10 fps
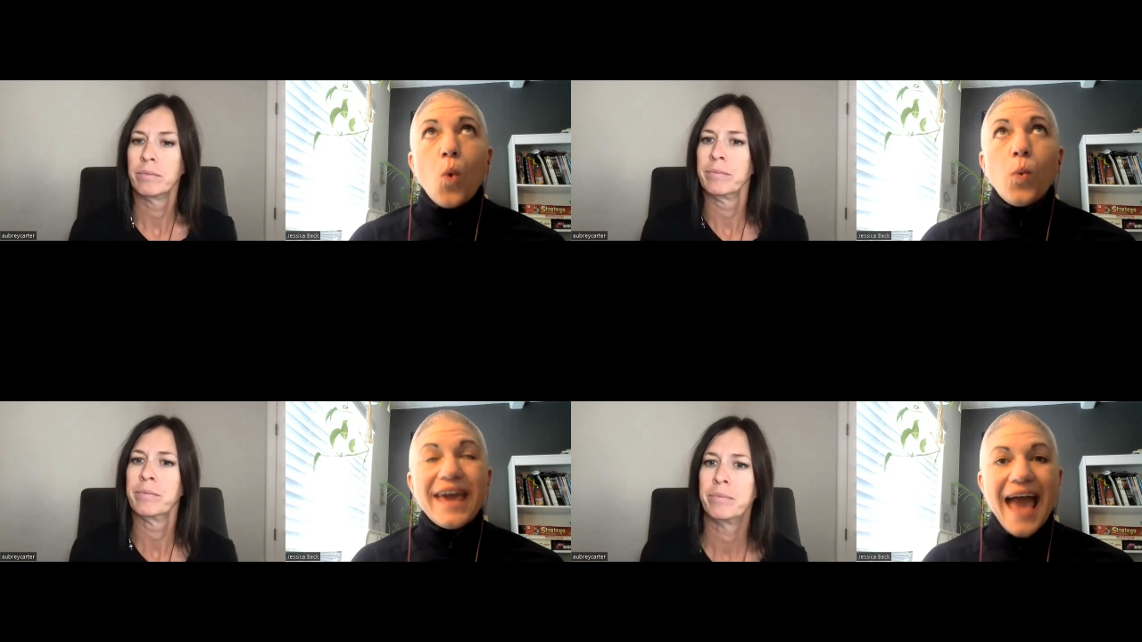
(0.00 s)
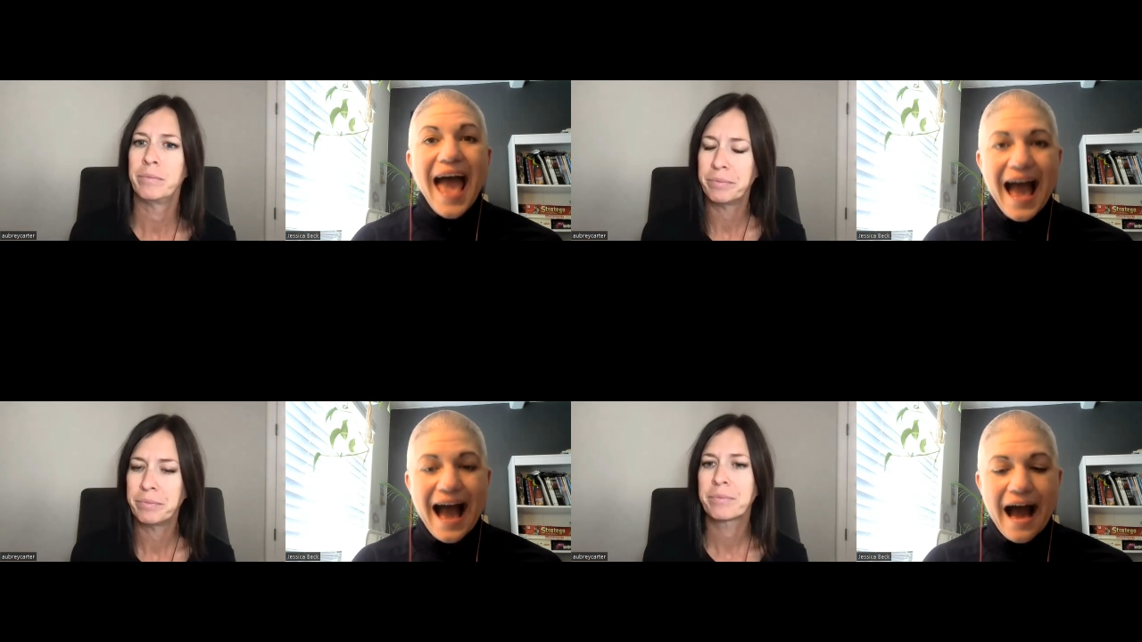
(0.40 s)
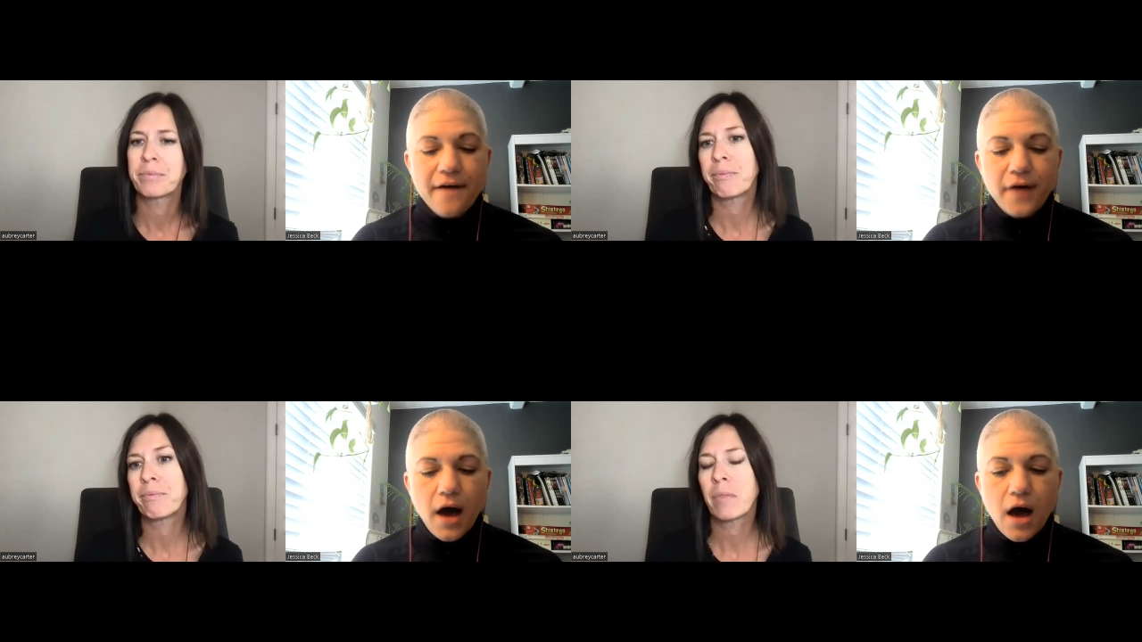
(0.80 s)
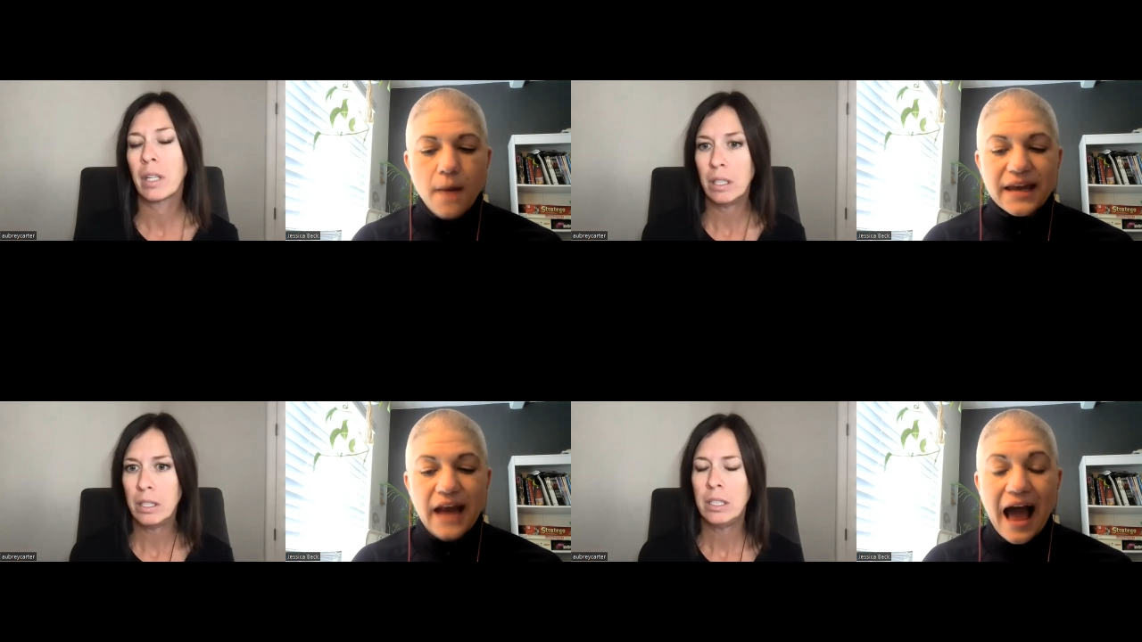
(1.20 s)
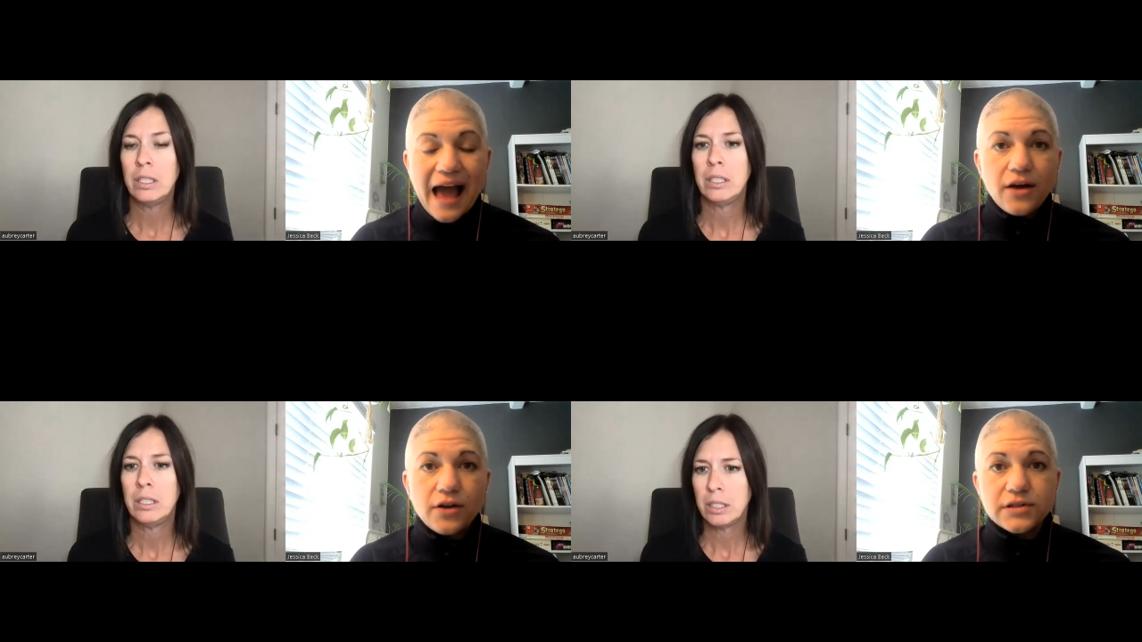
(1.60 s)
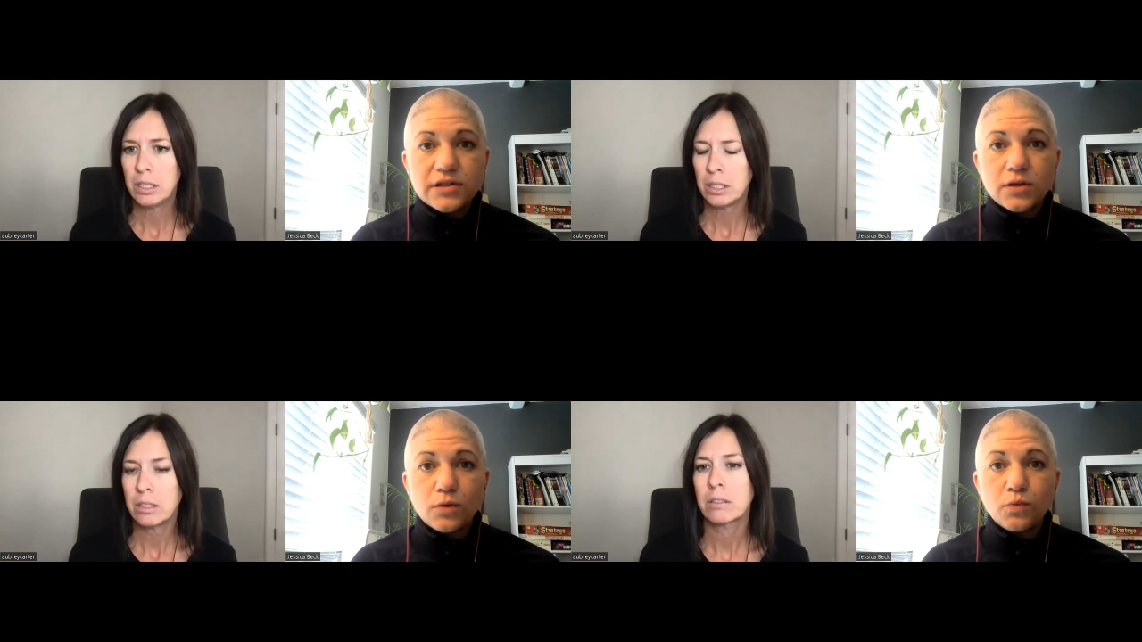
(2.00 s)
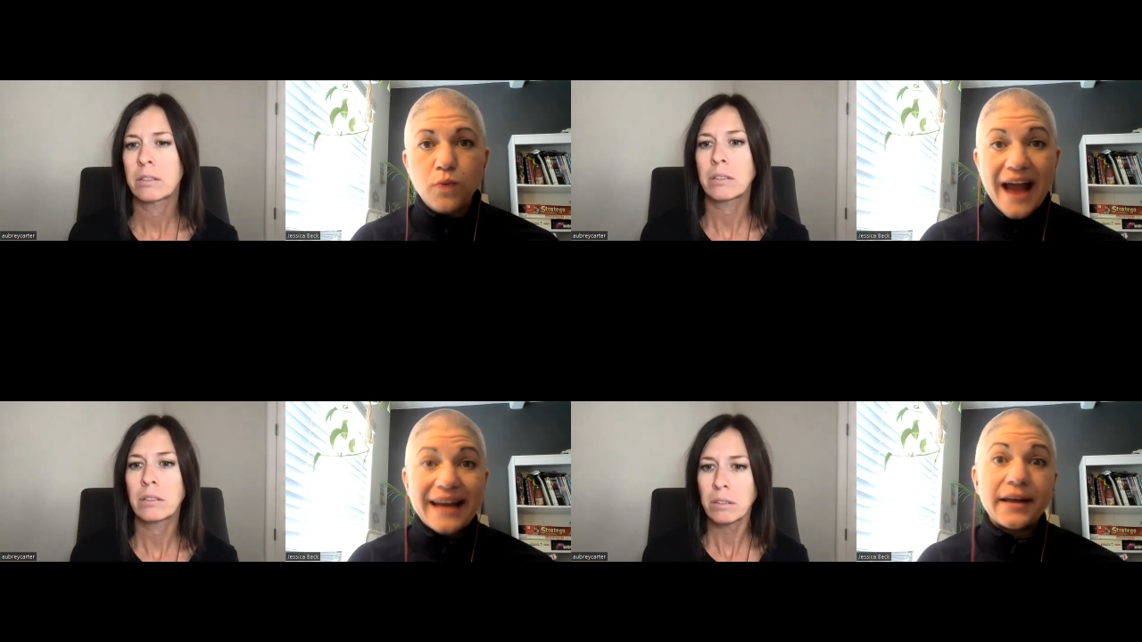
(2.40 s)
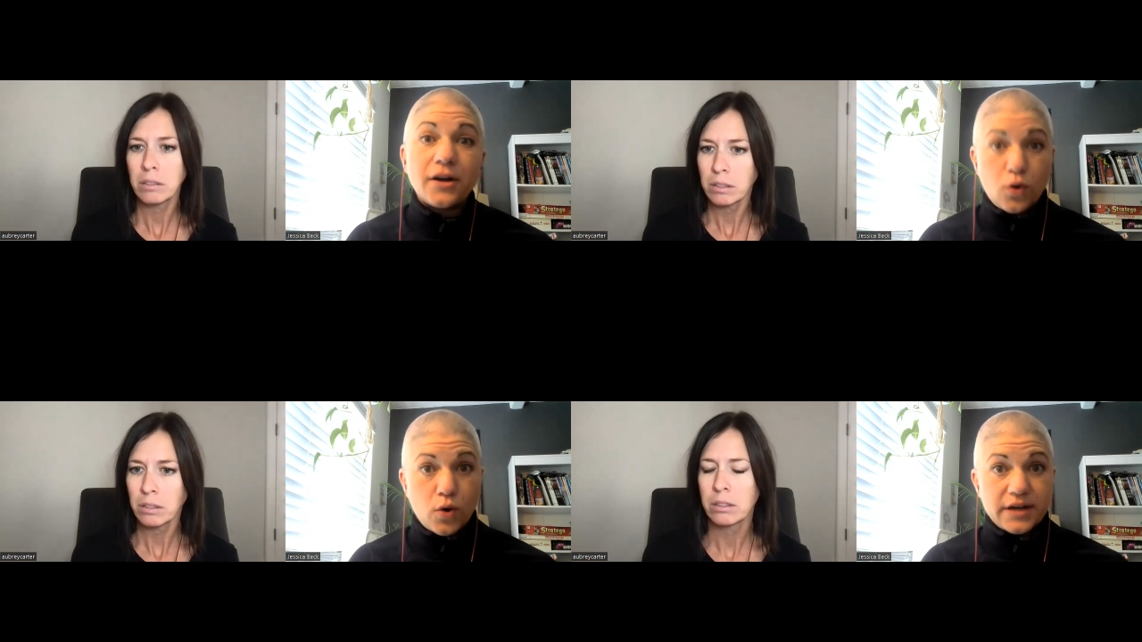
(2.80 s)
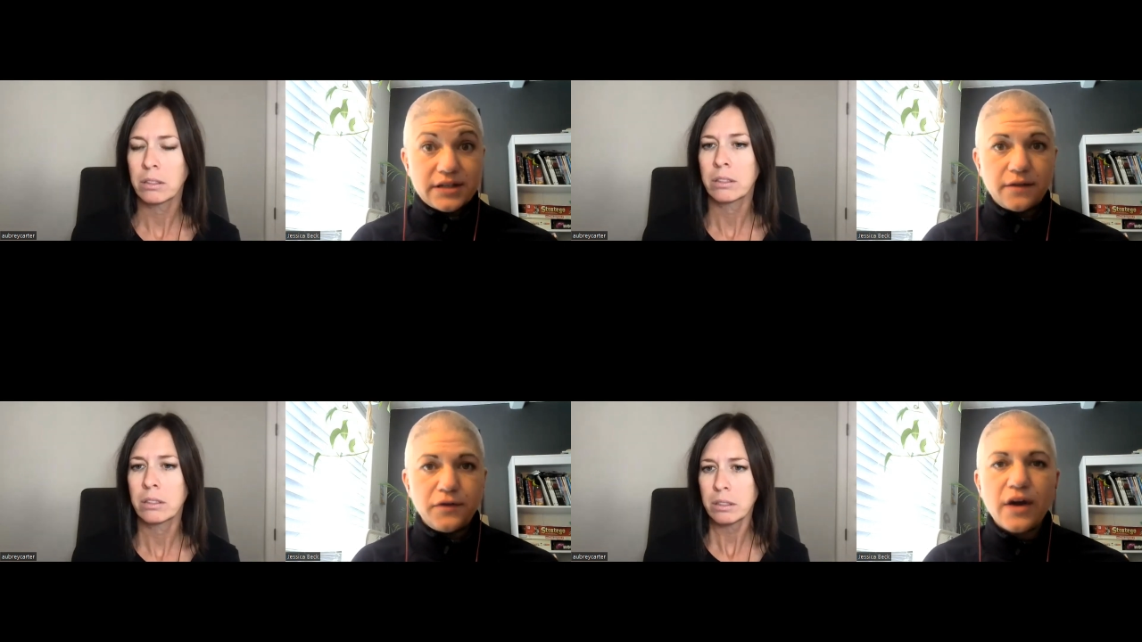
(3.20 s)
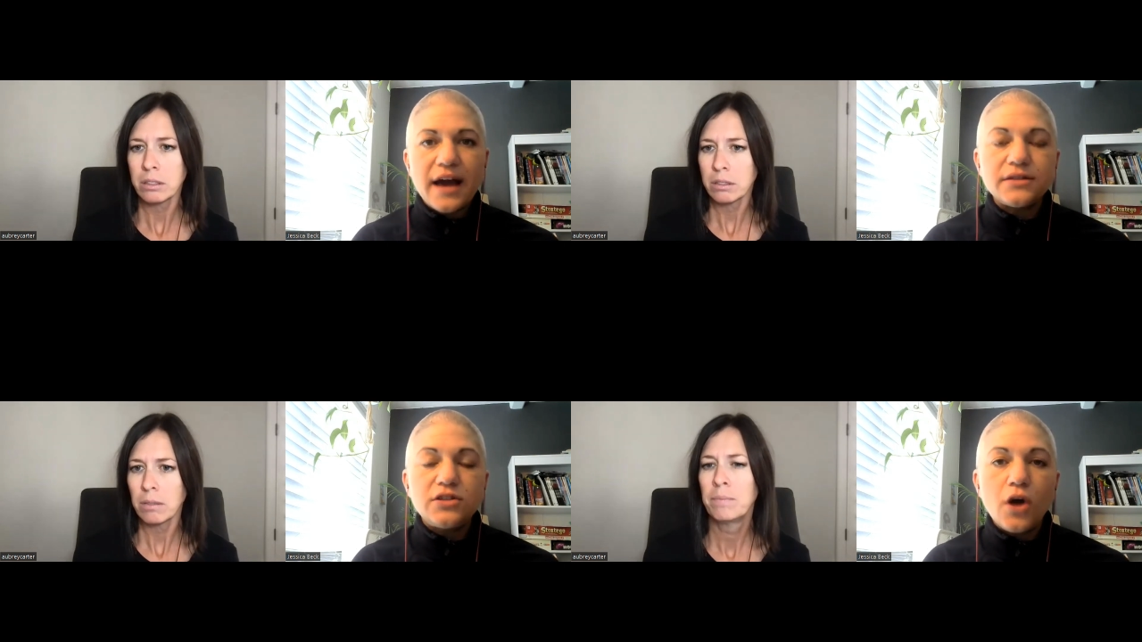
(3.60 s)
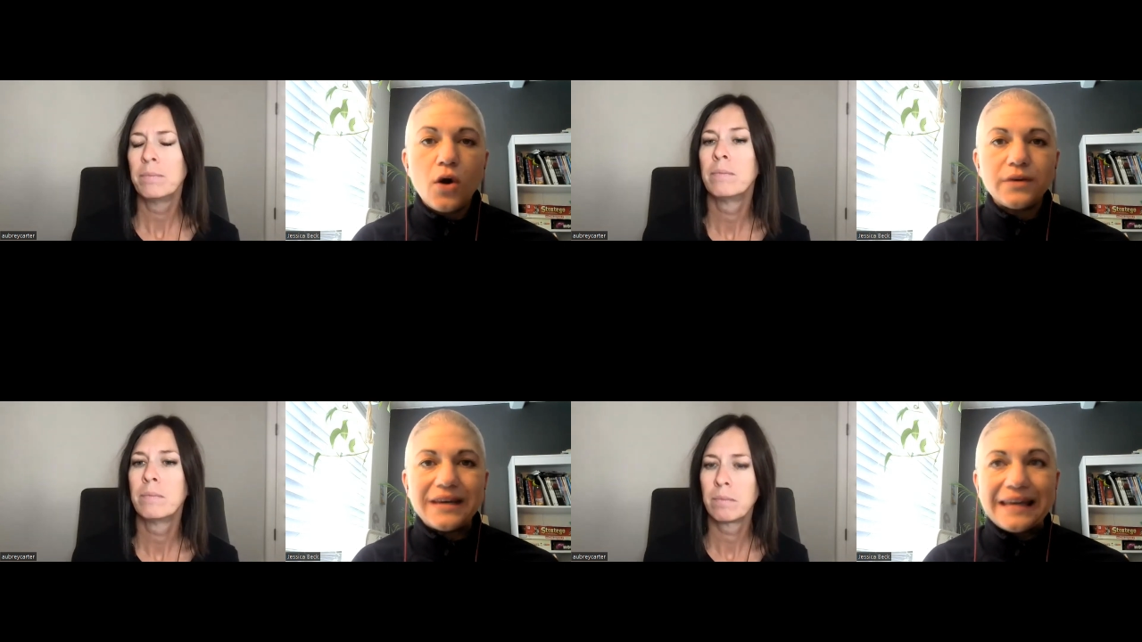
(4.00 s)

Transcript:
Speaker 1: we have um, an I E L T S writing course. If you guys don't